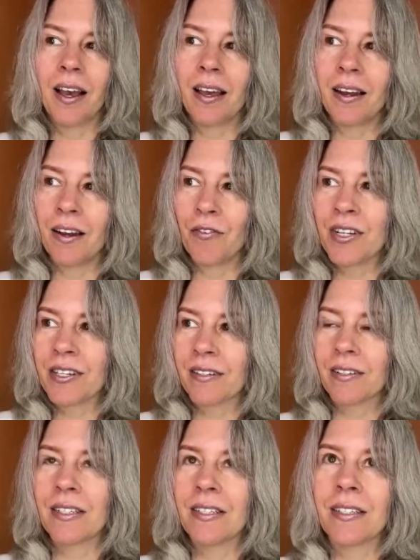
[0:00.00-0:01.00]
And I
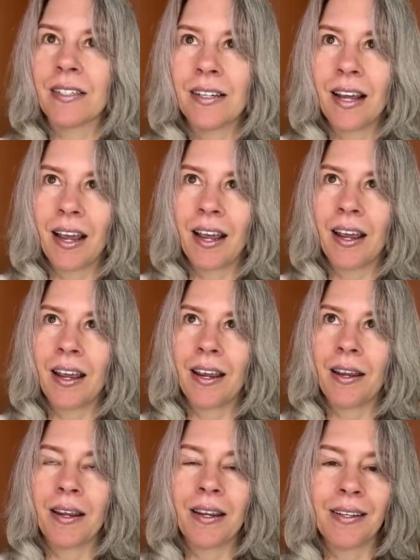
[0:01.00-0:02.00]
recently did
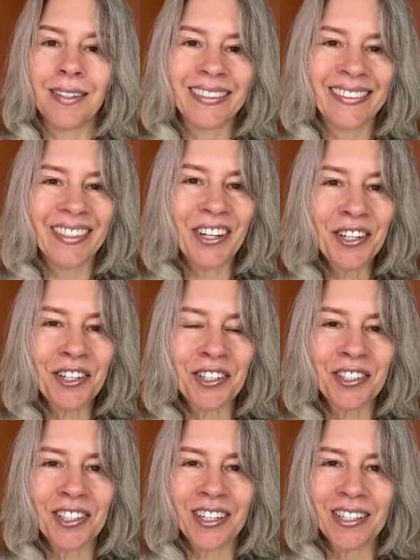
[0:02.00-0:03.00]
an
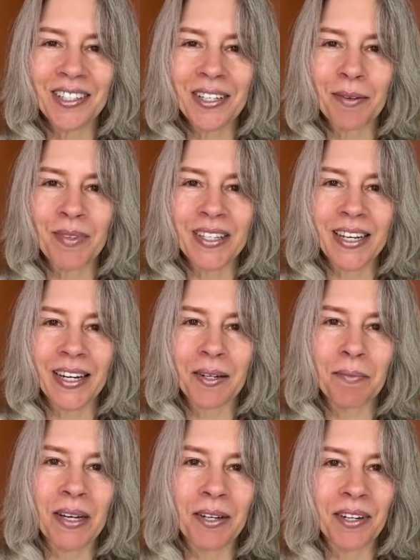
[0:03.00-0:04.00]
article on Substack
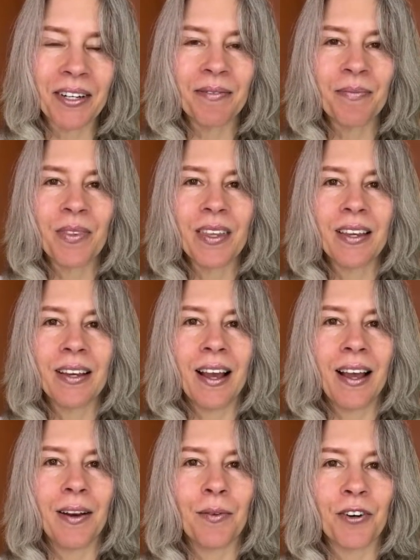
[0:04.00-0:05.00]
about it.
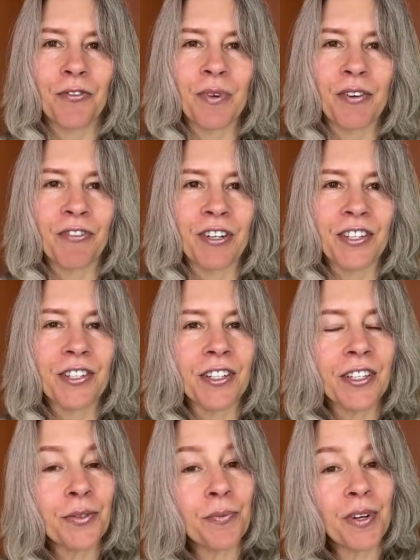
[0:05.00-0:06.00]
And one of my friends thought
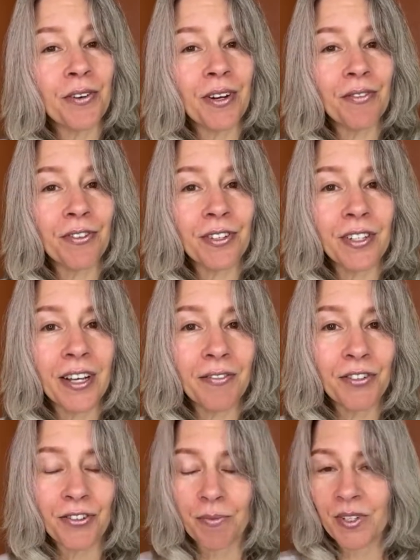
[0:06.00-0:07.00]
this would be great for the live
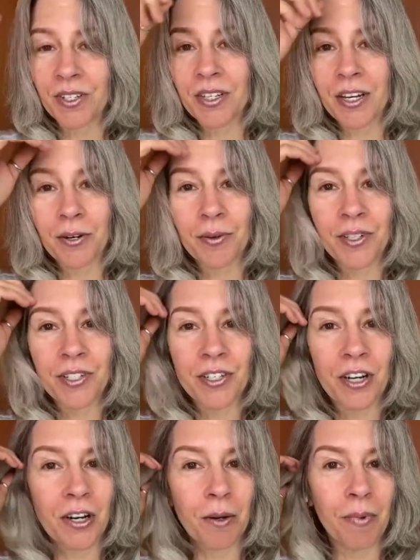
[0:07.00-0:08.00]
stream since I always
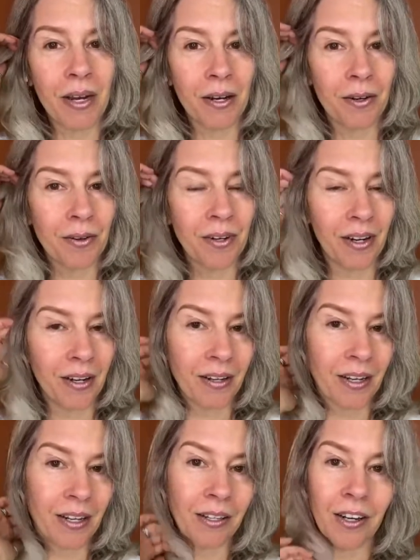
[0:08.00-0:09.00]
talk about
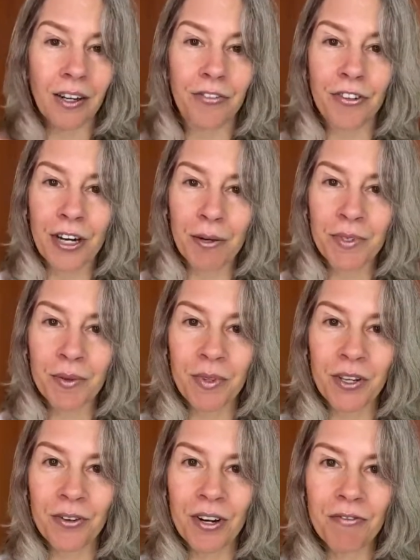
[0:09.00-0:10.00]
offering up something you're
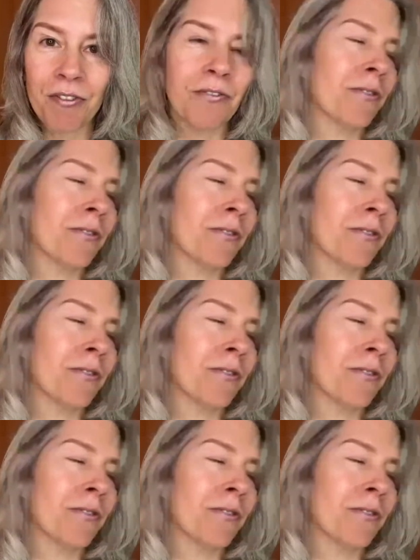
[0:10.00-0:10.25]
grateful for.